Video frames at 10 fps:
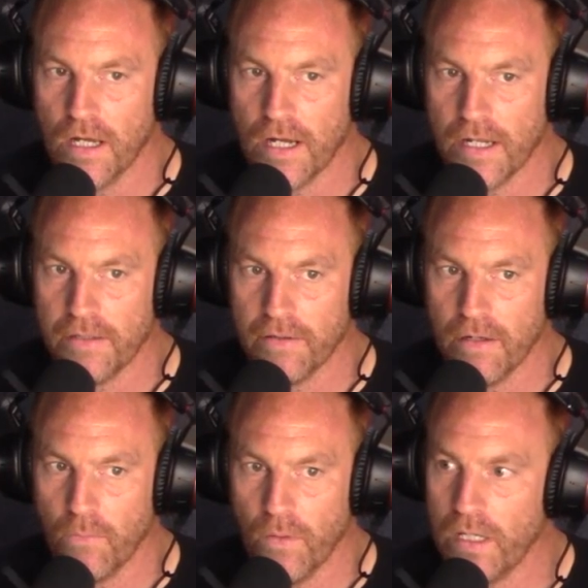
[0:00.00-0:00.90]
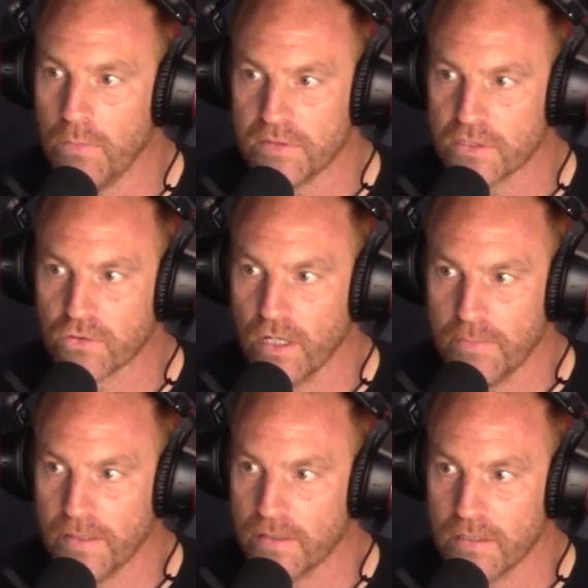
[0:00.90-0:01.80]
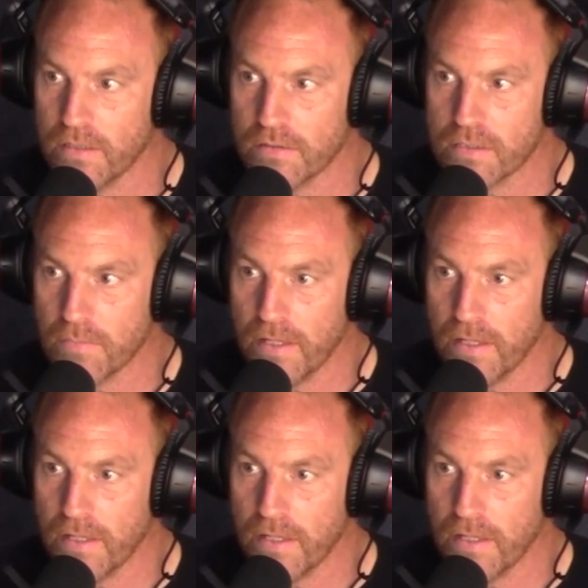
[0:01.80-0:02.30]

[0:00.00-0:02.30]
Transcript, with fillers: And uh, when he was describing it, he,